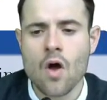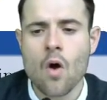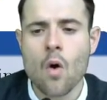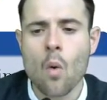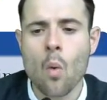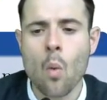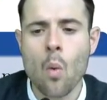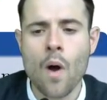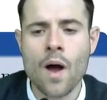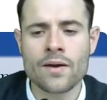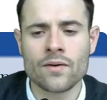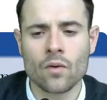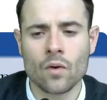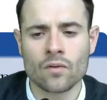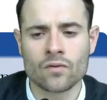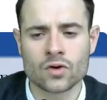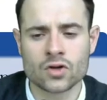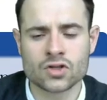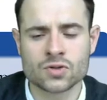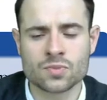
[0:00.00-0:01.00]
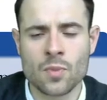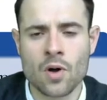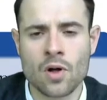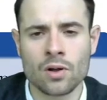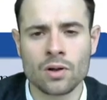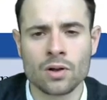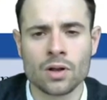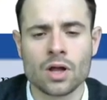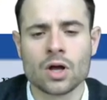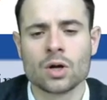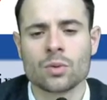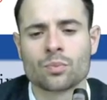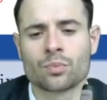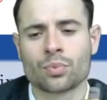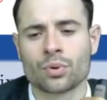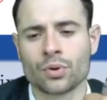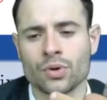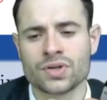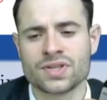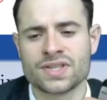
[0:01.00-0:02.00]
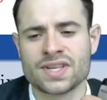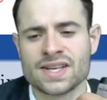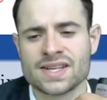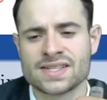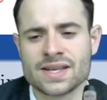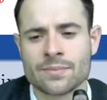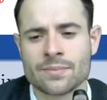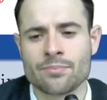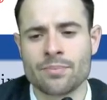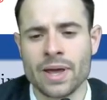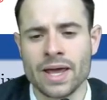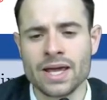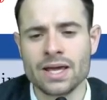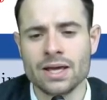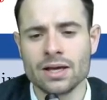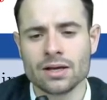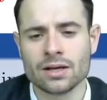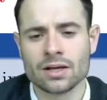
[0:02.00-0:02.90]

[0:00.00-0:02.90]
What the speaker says: 1 over small produces big,